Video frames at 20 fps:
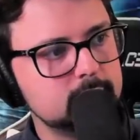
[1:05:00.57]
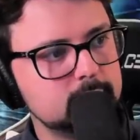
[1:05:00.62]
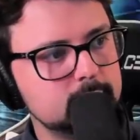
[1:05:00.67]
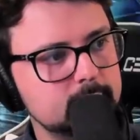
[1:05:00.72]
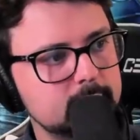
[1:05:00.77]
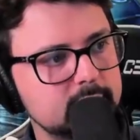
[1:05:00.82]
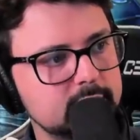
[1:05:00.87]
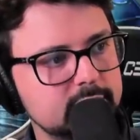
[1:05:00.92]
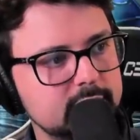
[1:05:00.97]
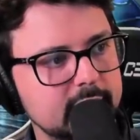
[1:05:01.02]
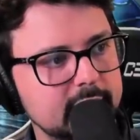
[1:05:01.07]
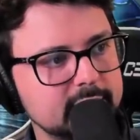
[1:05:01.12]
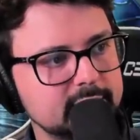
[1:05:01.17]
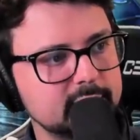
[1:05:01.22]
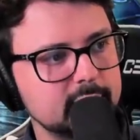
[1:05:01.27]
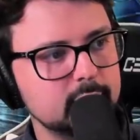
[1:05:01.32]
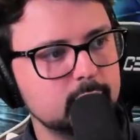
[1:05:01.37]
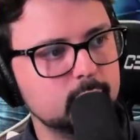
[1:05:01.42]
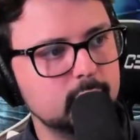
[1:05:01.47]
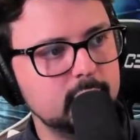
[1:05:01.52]
My chat's,
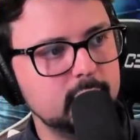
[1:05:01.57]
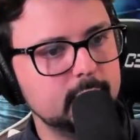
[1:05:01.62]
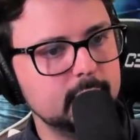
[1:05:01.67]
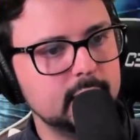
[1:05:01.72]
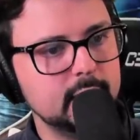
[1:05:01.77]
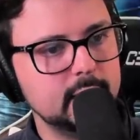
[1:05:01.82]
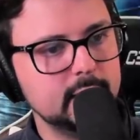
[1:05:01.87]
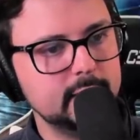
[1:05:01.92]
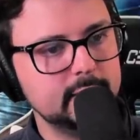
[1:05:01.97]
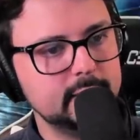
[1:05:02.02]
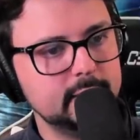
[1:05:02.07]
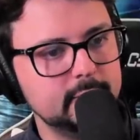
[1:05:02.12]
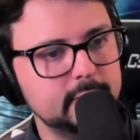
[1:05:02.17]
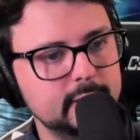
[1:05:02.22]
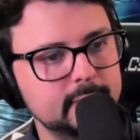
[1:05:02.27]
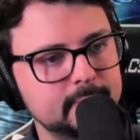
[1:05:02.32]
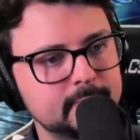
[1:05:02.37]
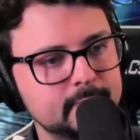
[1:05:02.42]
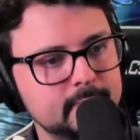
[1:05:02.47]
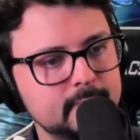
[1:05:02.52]
like, way behind anyway.